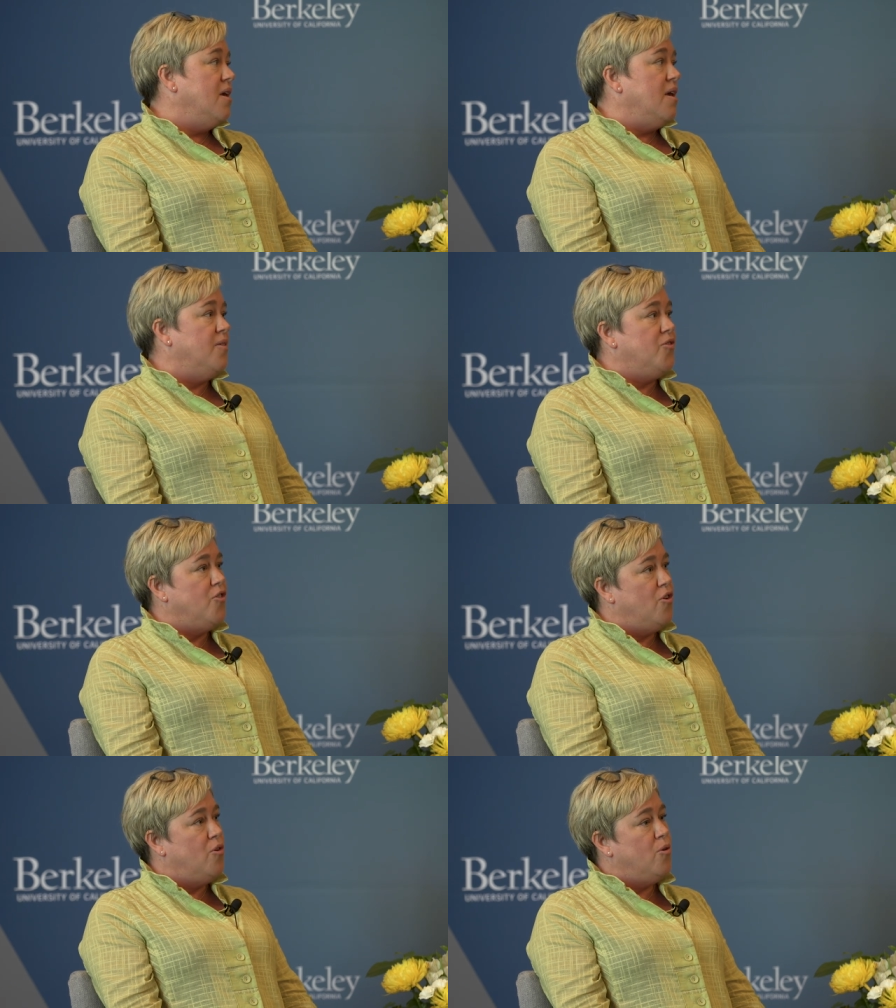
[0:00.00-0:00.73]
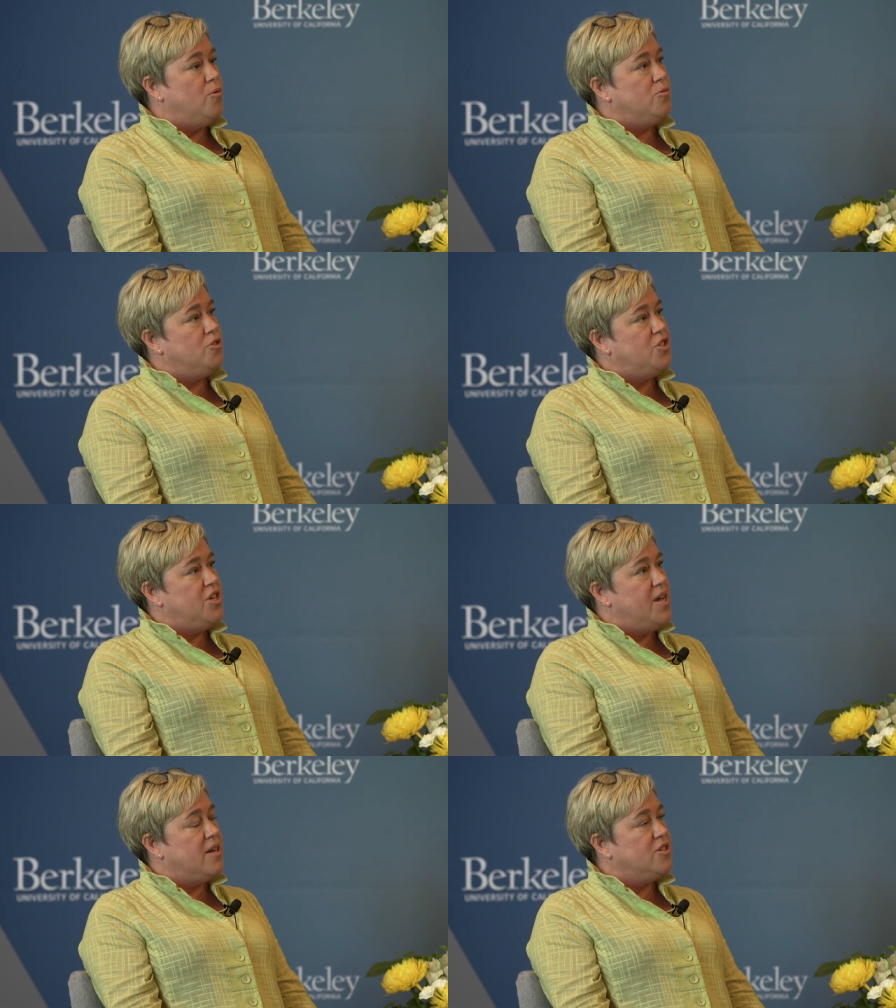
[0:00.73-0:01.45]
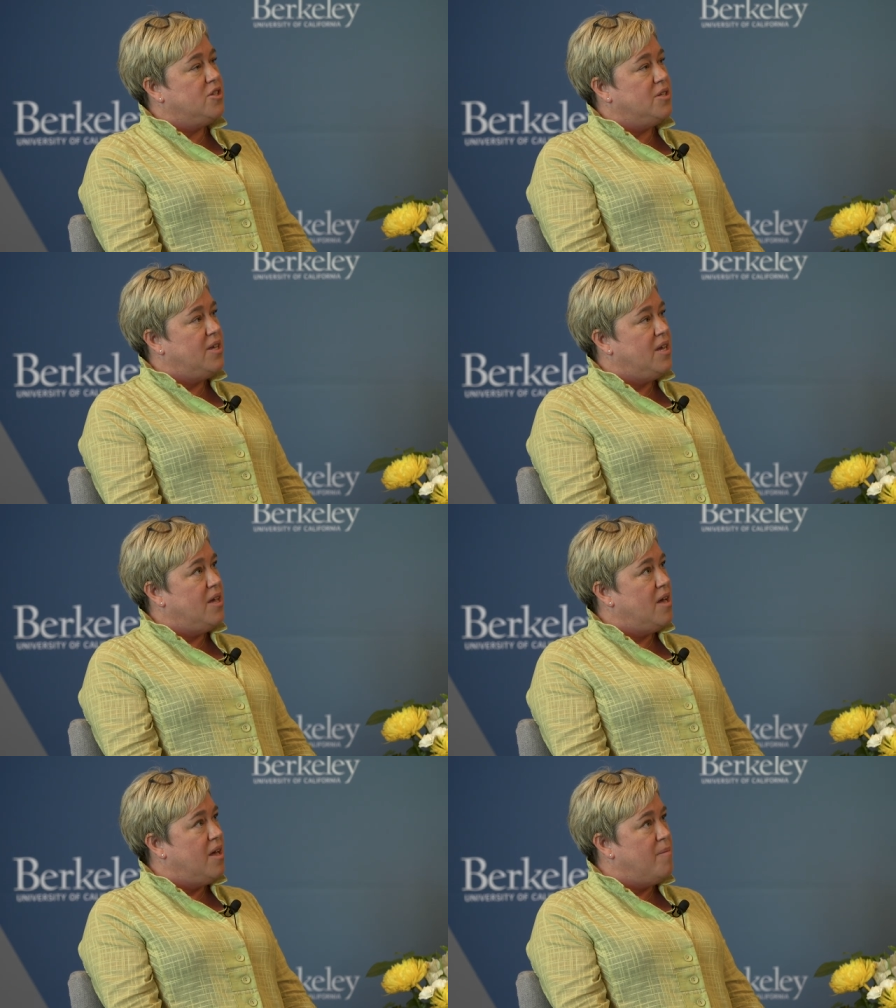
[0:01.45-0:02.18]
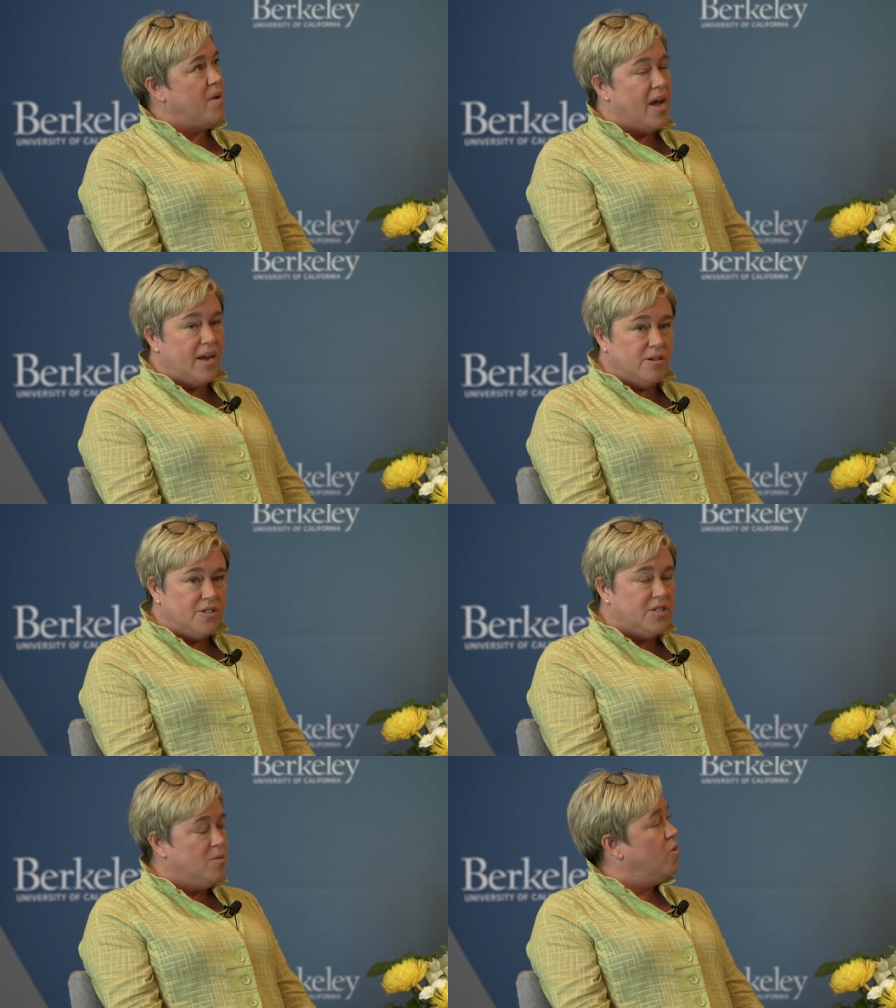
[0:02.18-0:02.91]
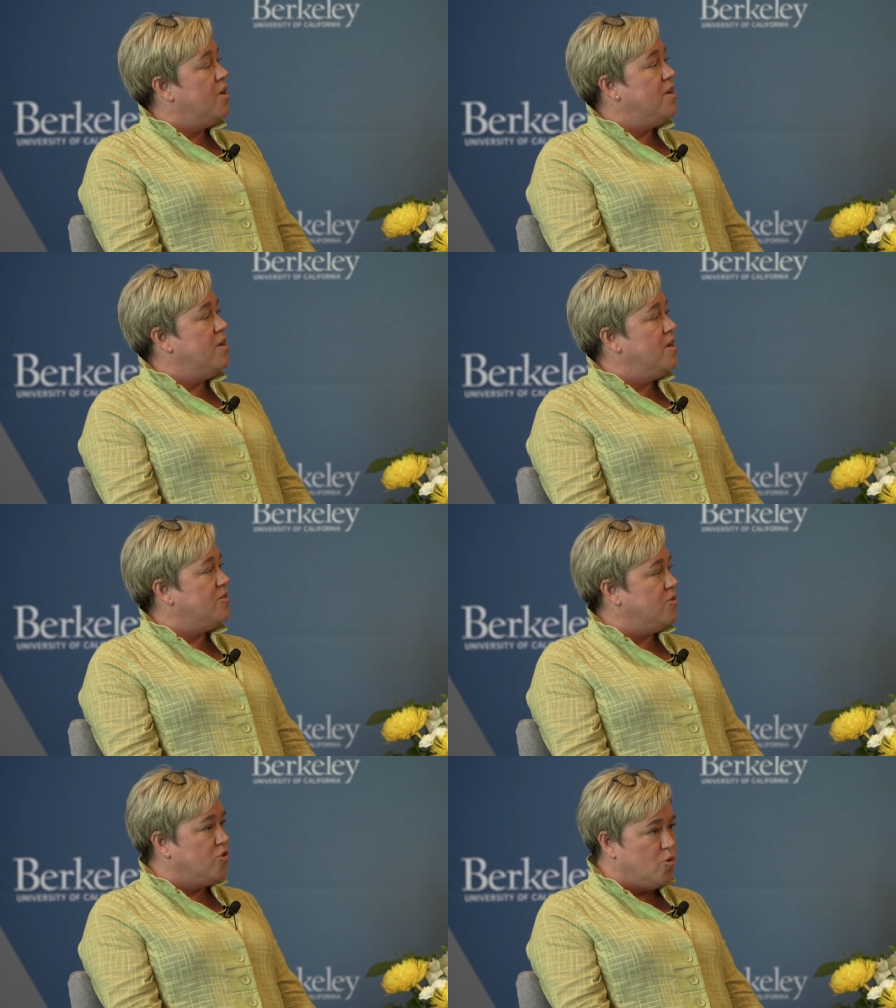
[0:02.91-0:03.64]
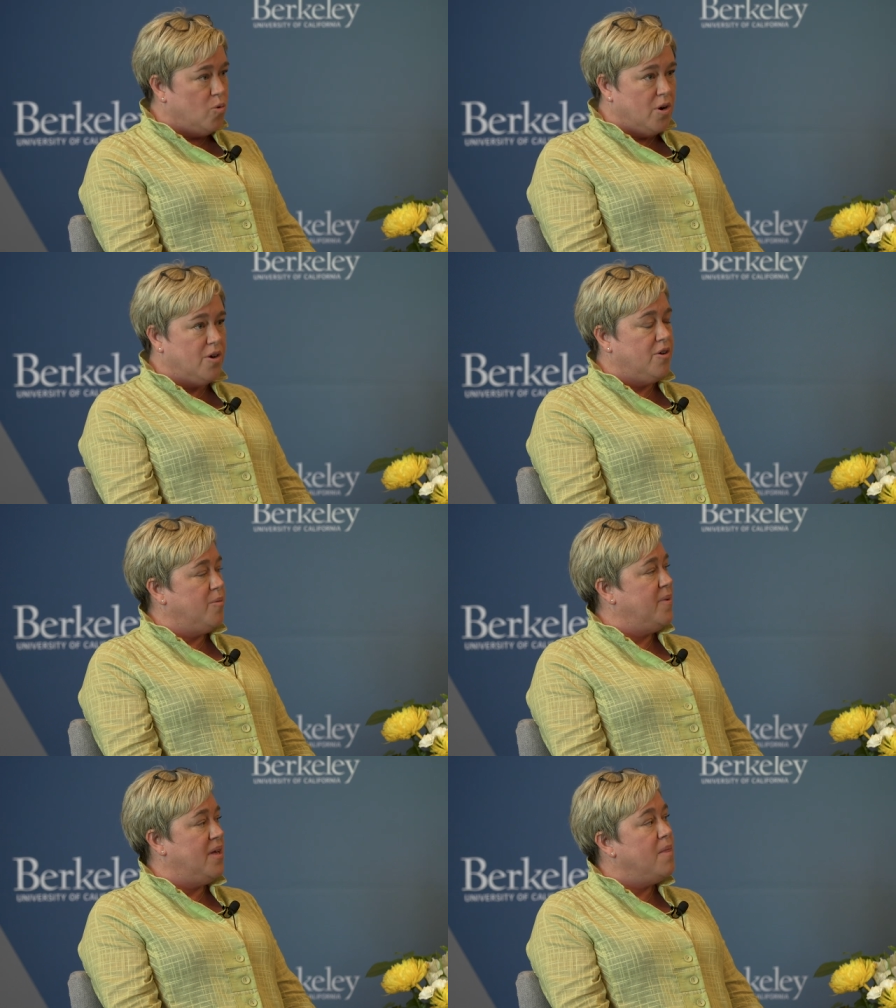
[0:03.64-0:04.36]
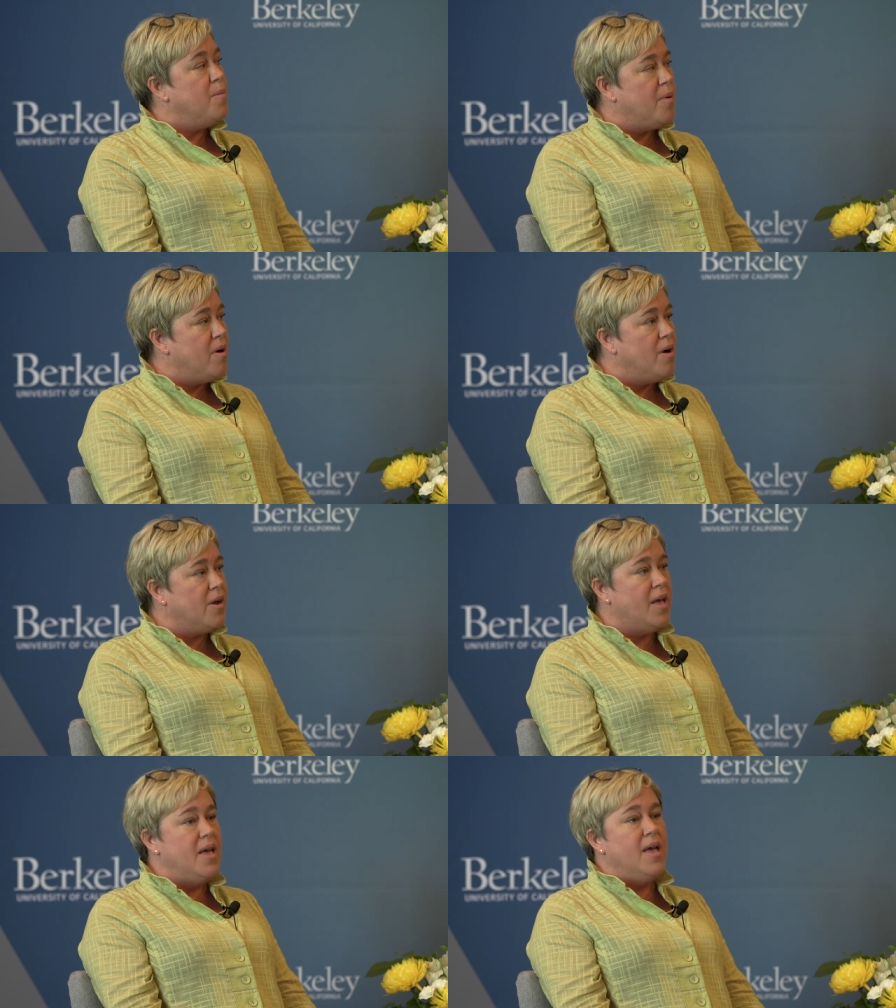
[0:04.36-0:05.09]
And so she actually um, hired someone, a social worker, to be in the park